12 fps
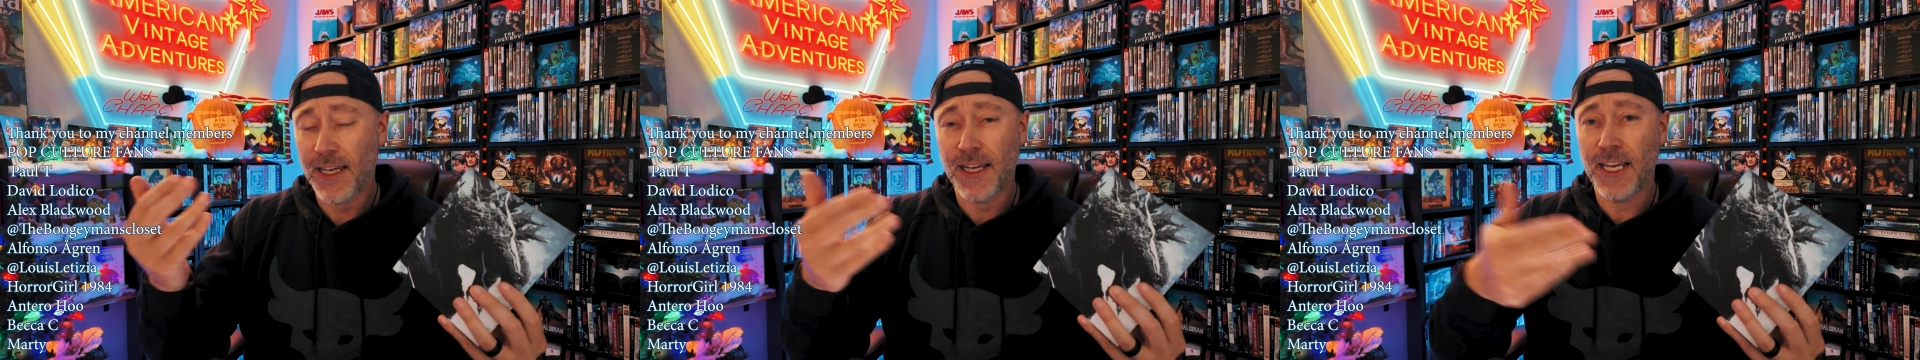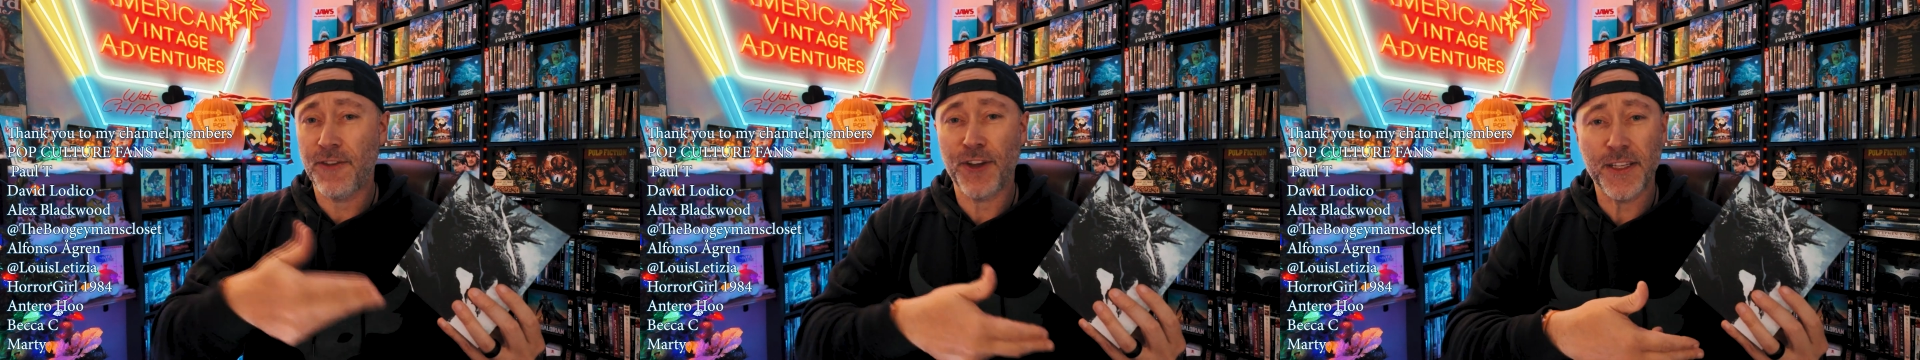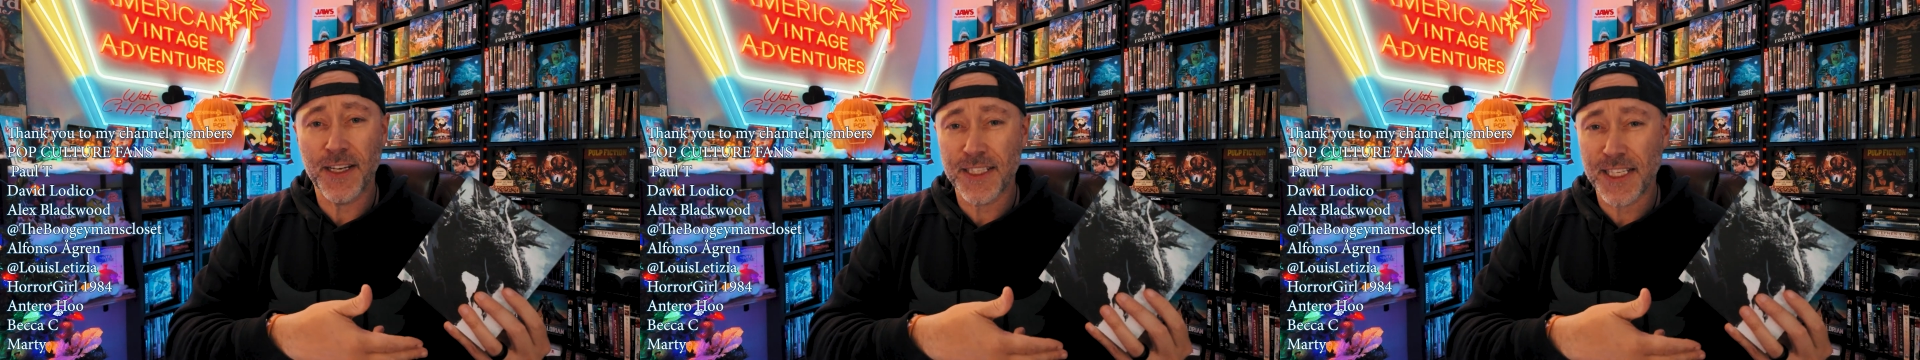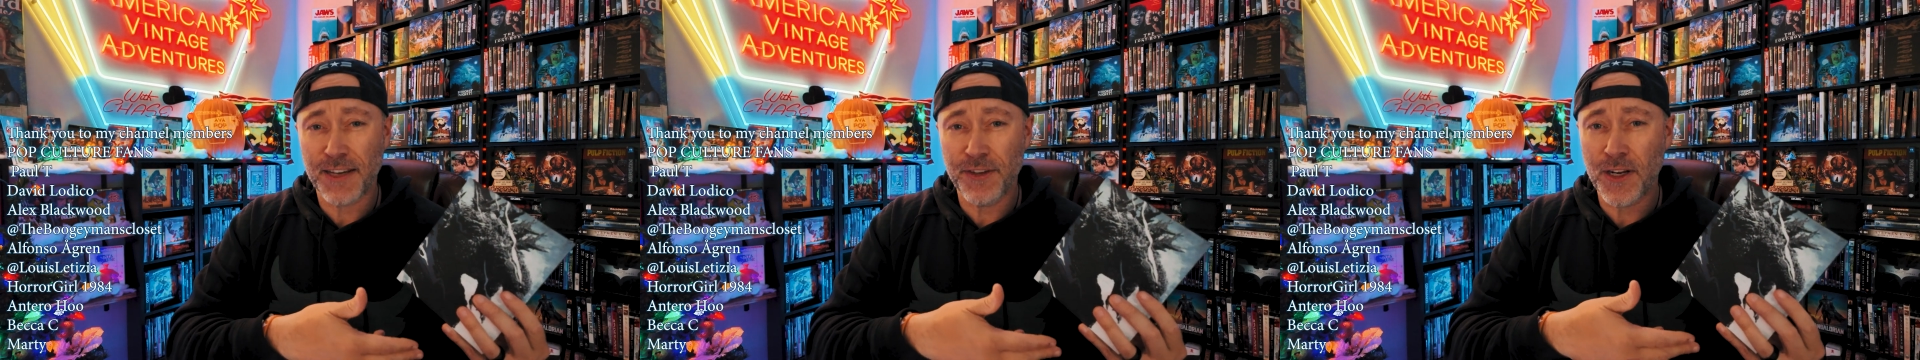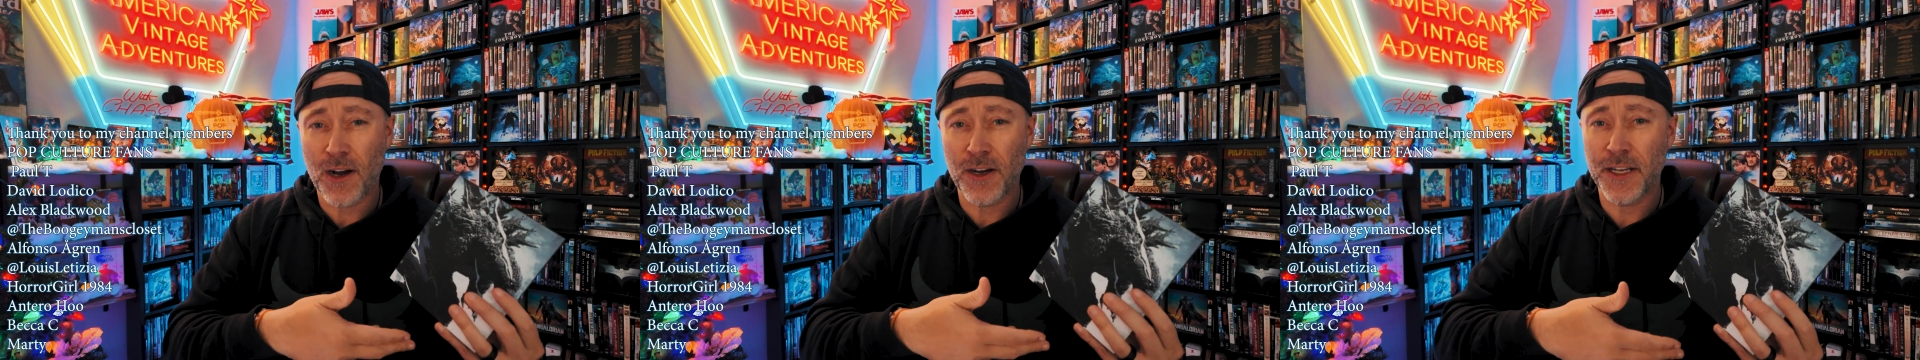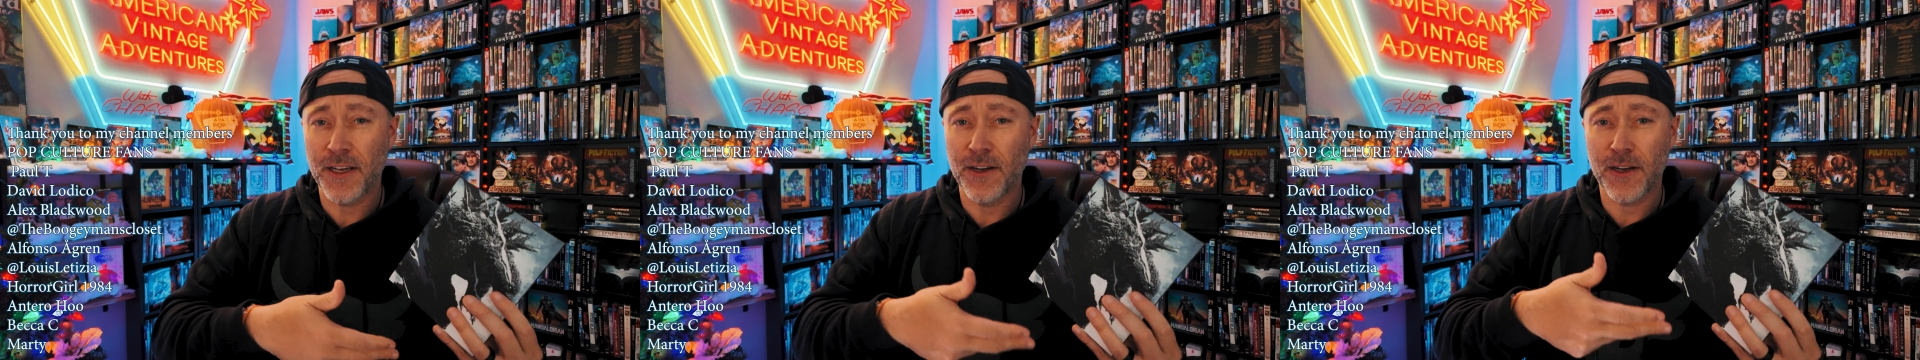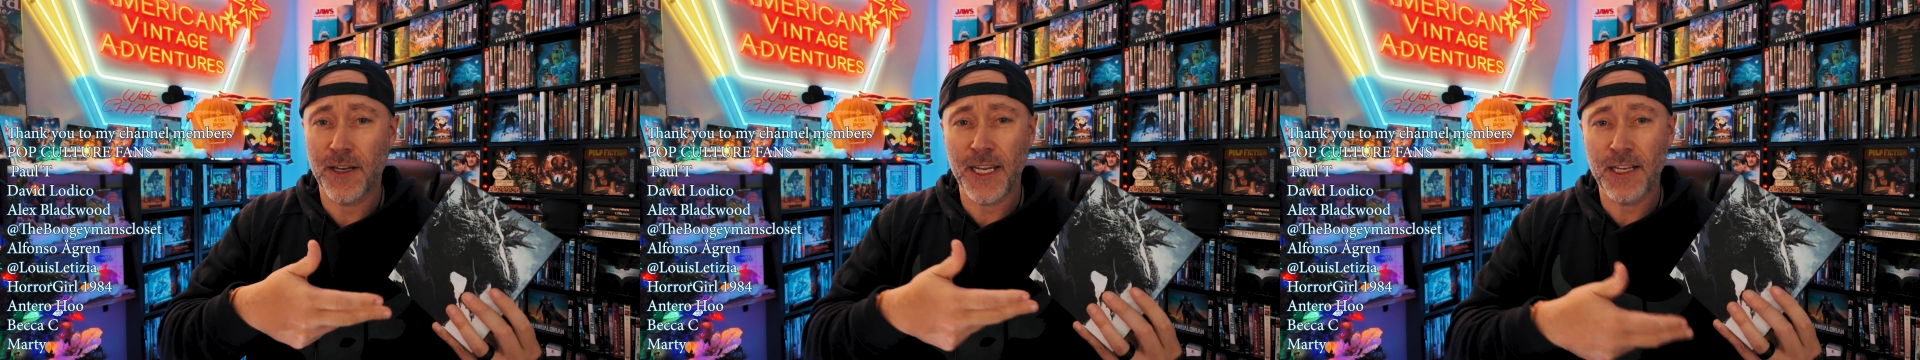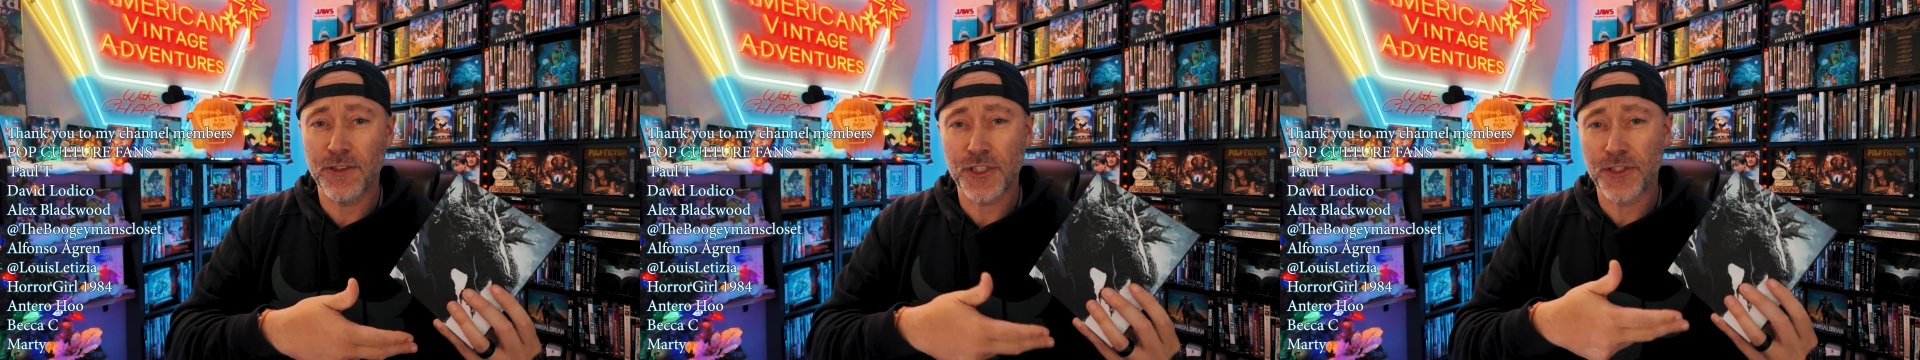If it does have an audio
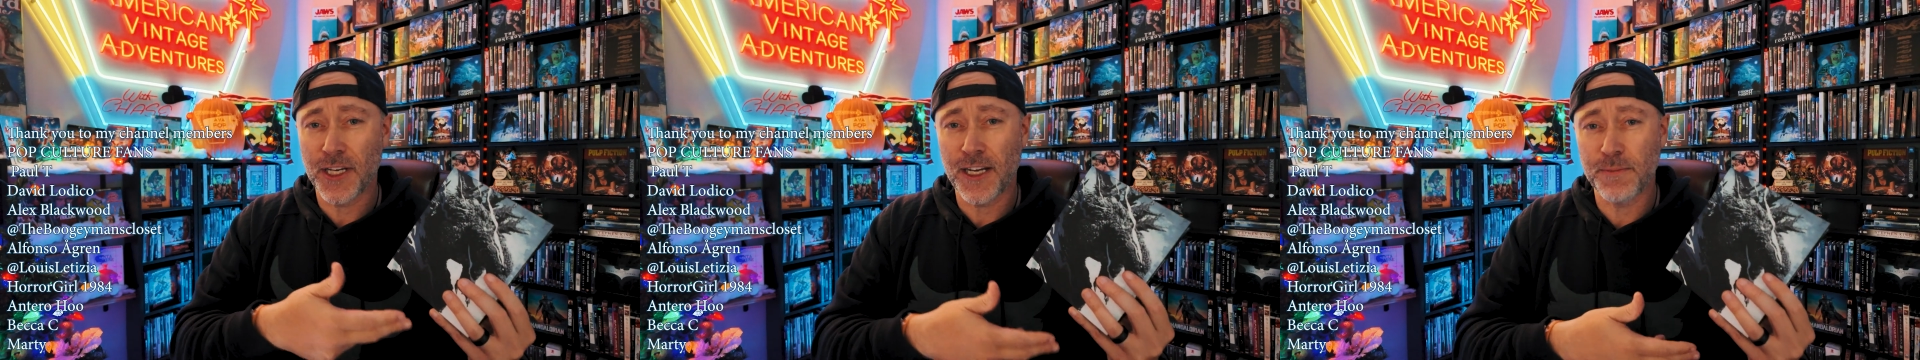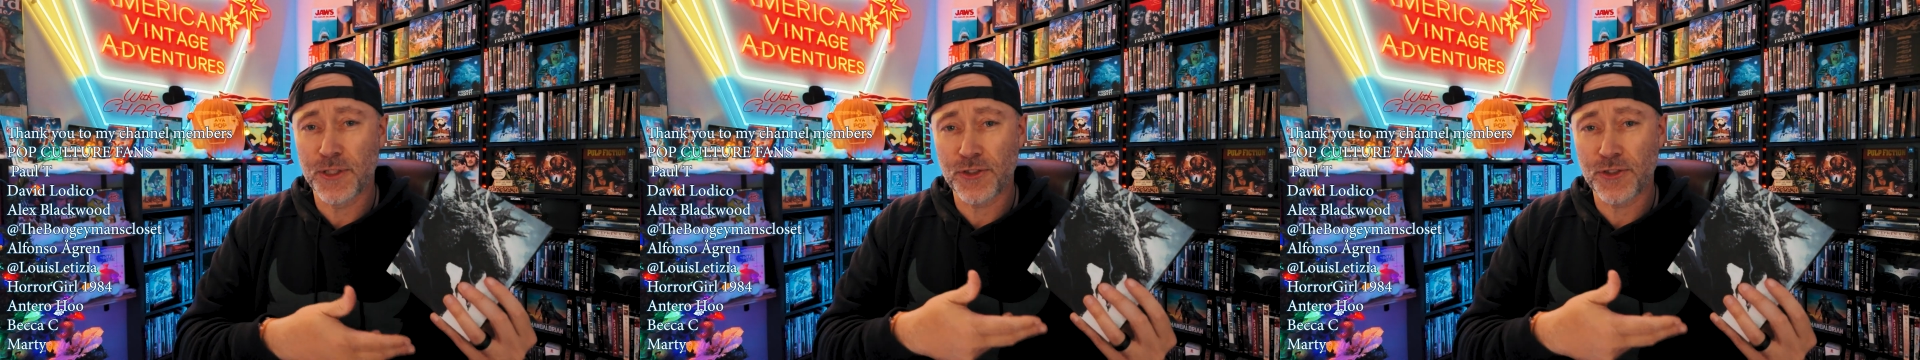English dubbed